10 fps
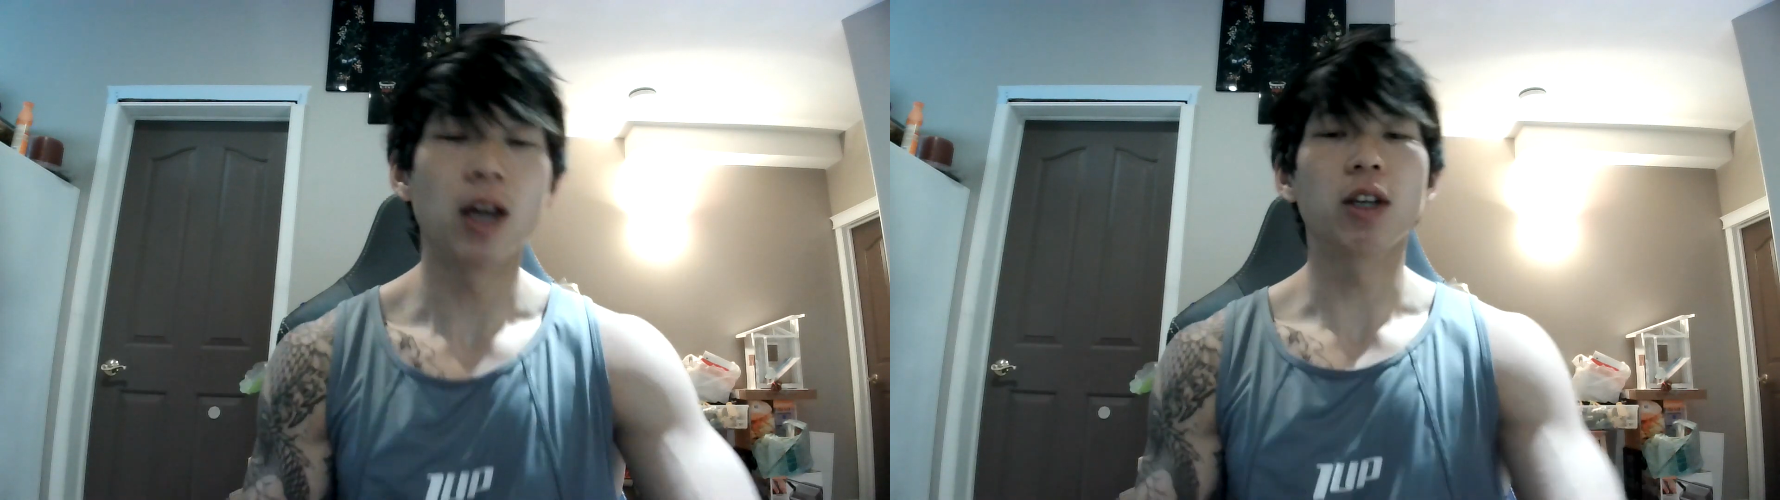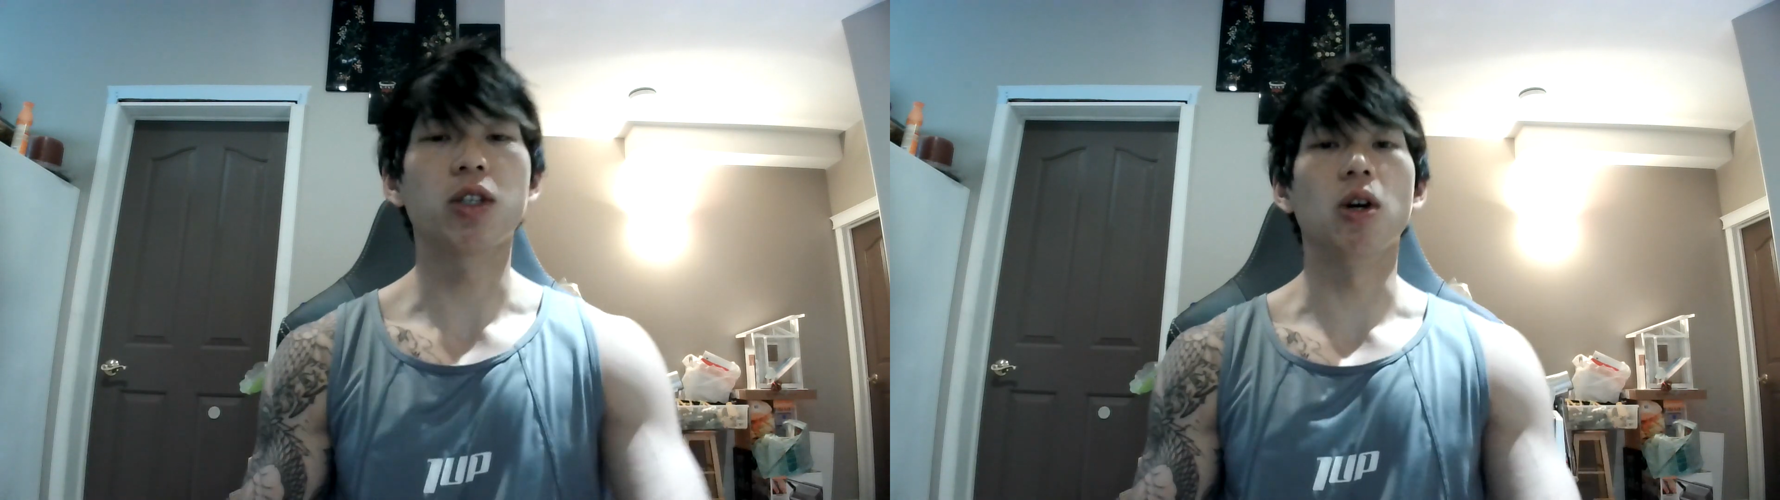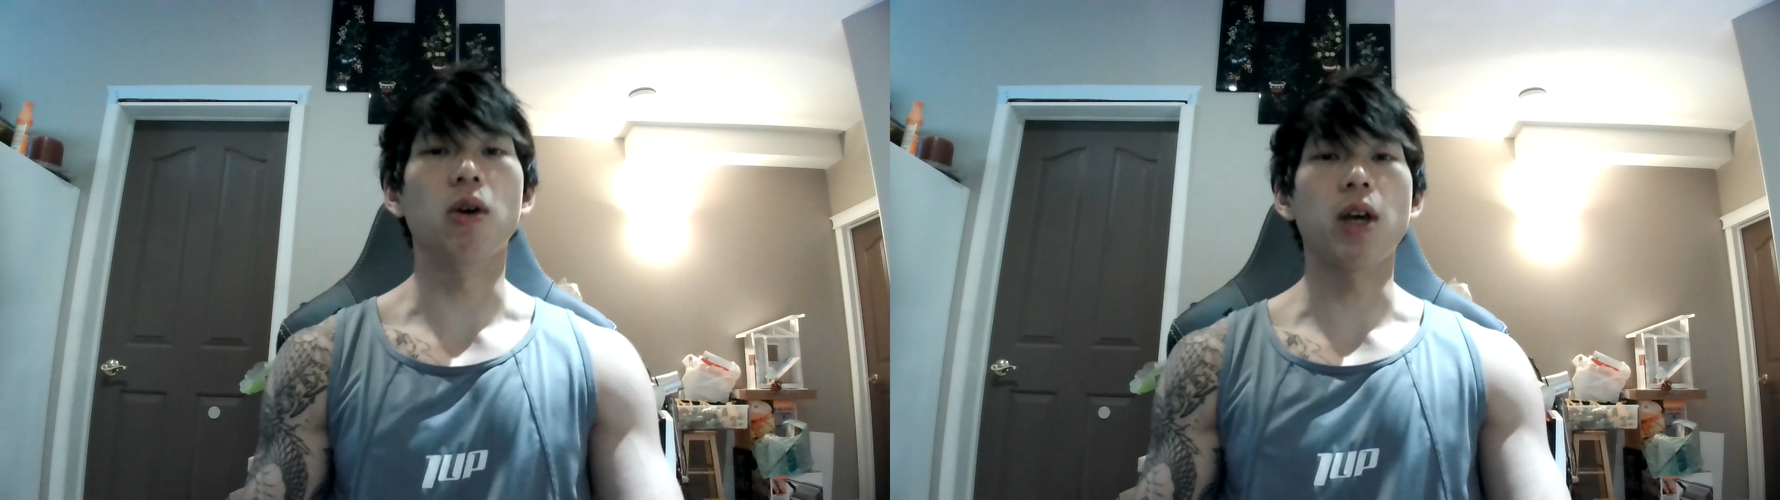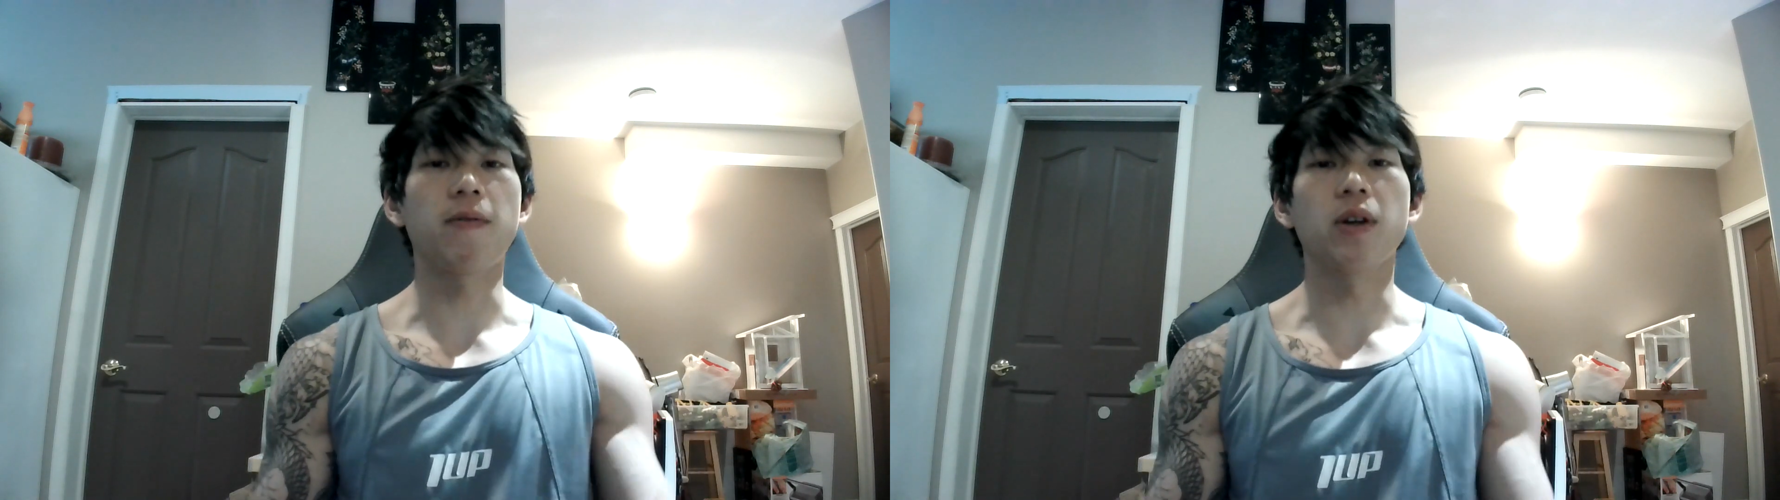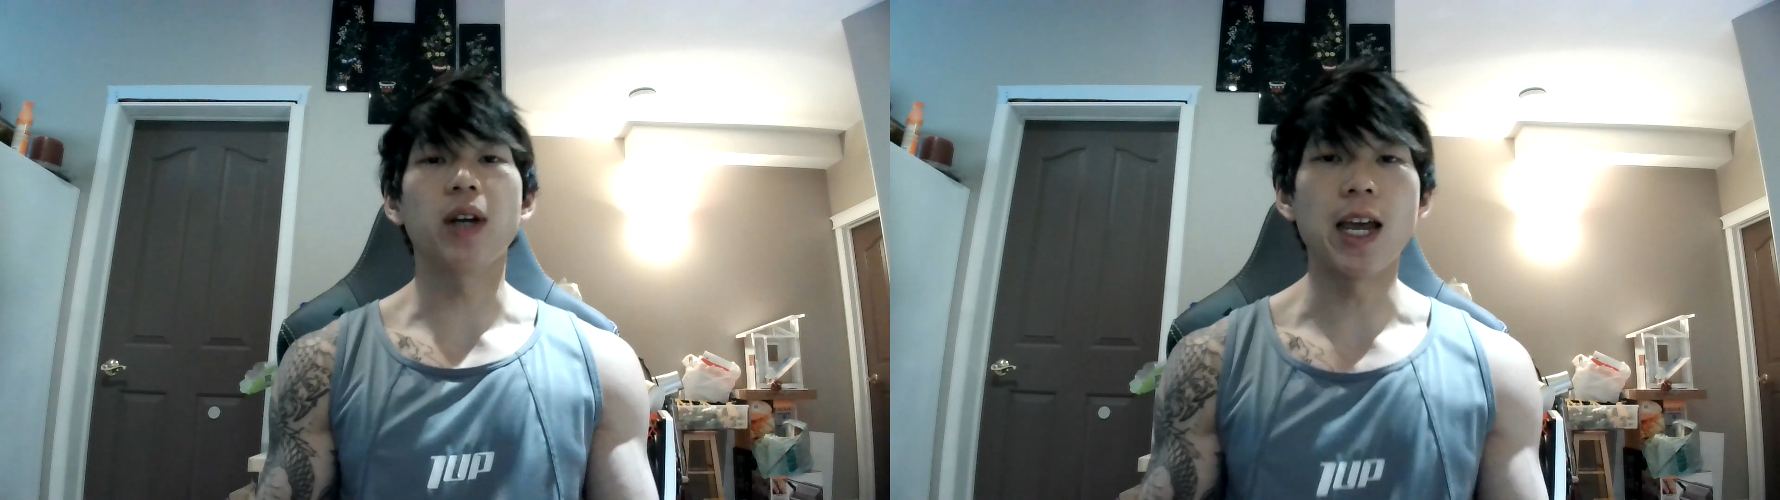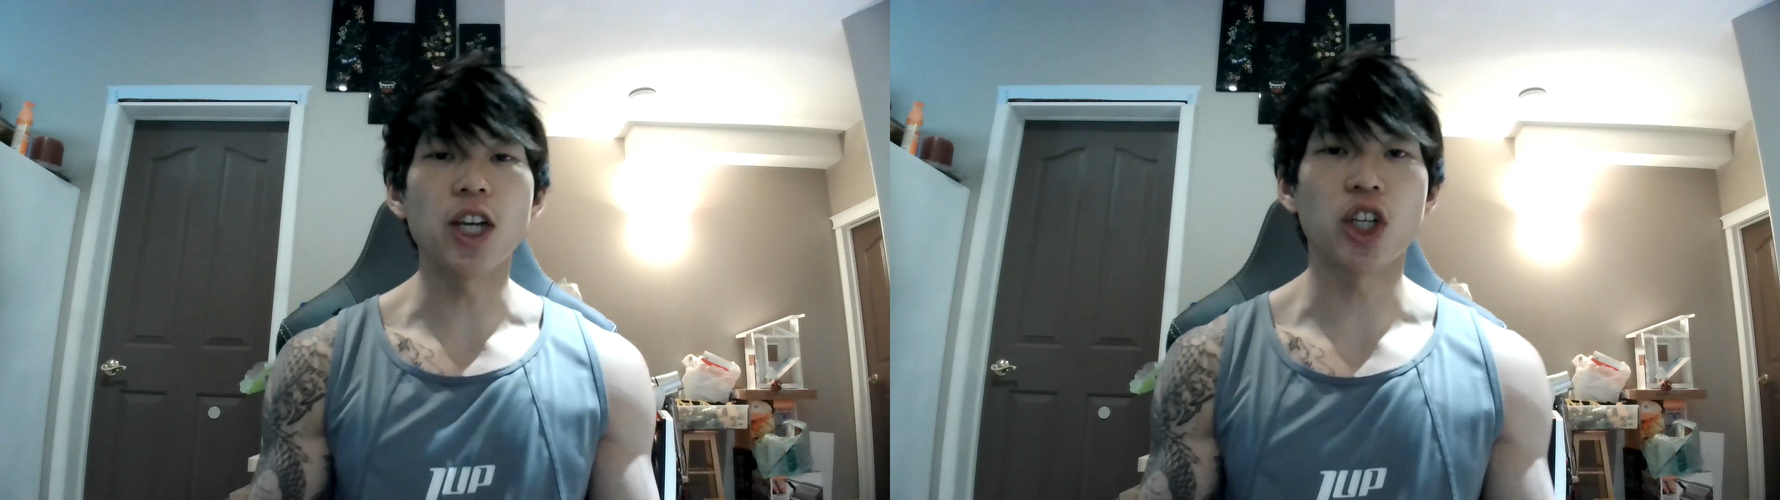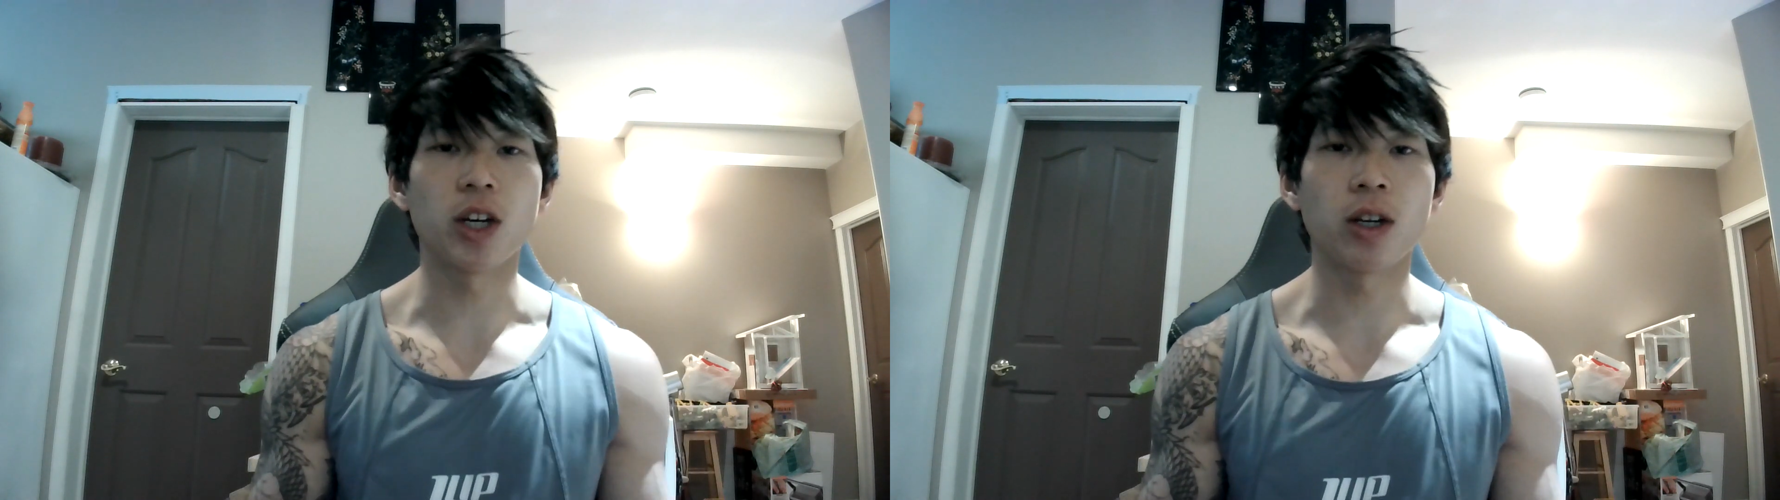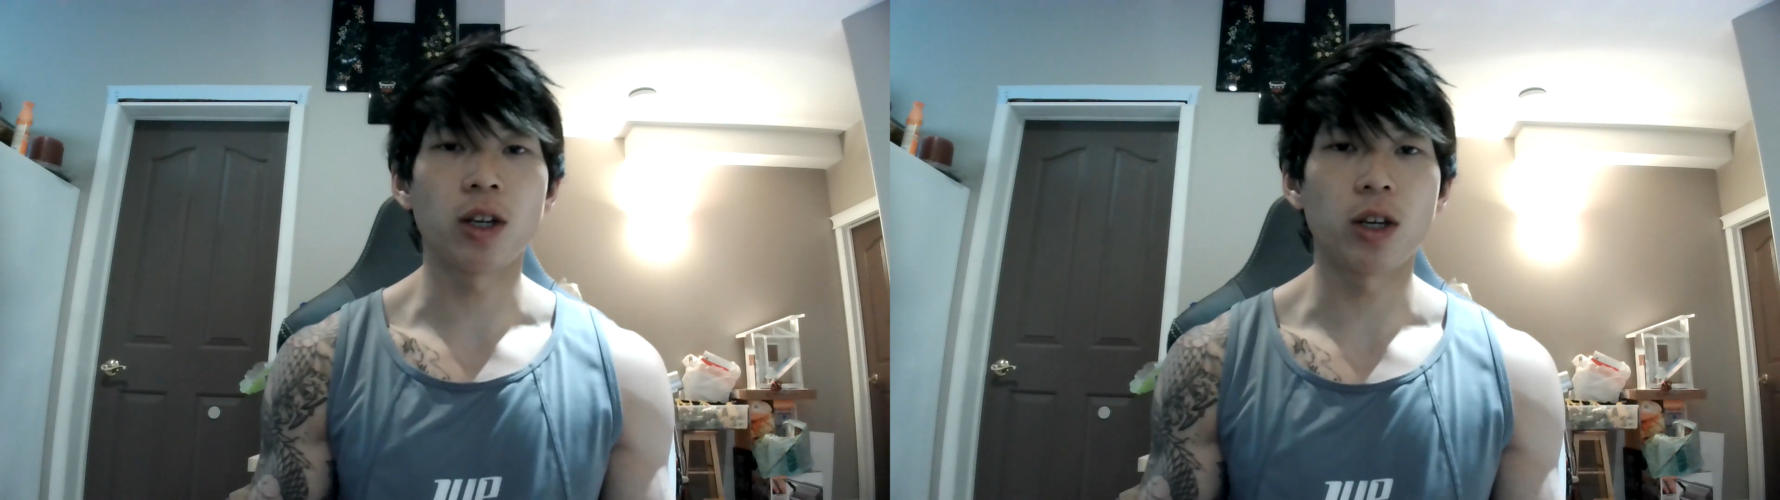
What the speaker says: So if you're Asian,